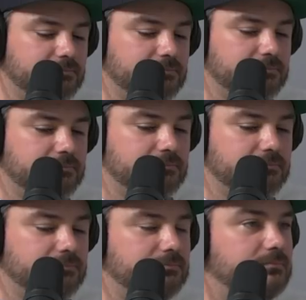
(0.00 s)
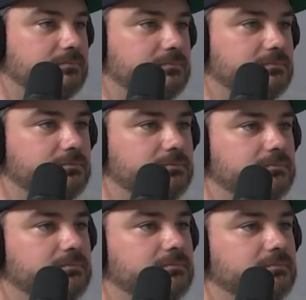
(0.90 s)

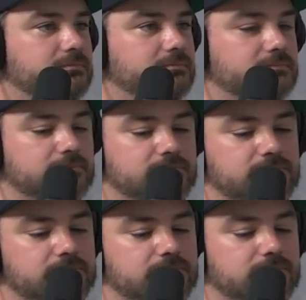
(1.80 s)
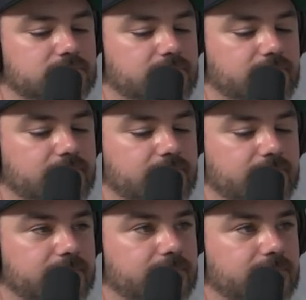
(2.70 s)

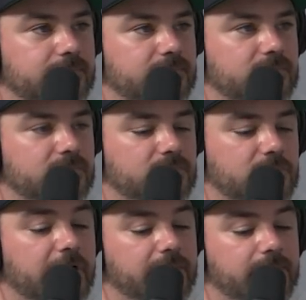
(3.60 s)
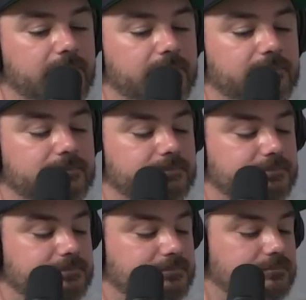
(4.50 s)

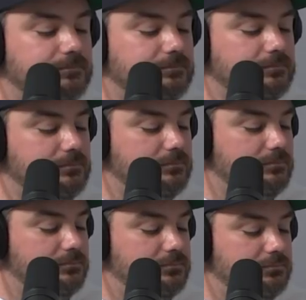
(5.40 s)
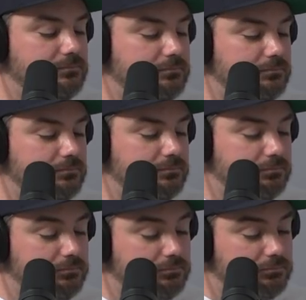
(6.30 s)

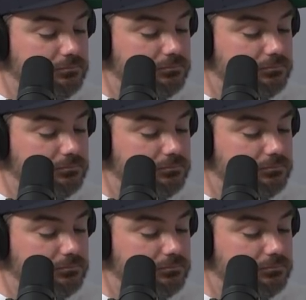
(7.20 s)
No words are spoken by the person on screen.